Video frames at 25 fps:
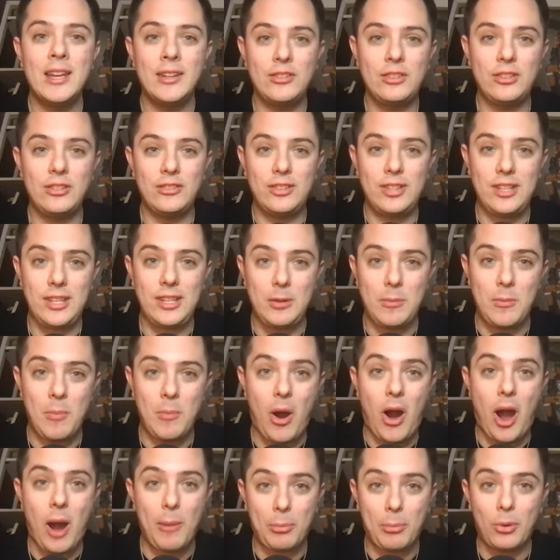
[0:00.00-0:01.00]
to team
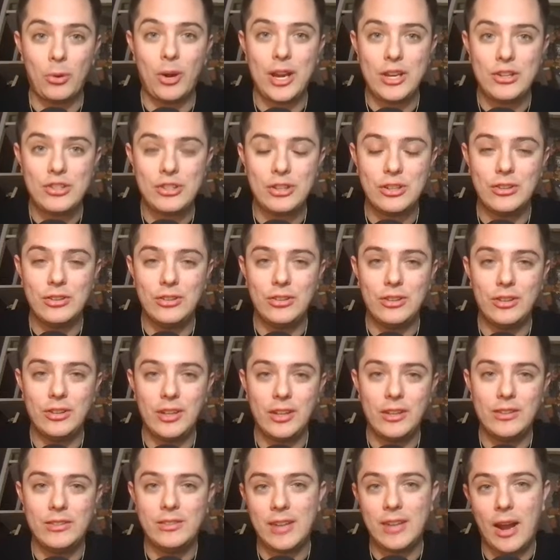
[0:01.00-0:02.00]
operations,
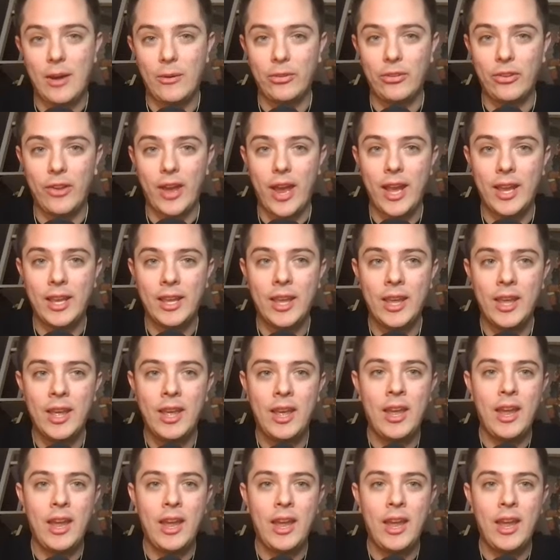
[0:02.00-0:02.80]
it sounds like.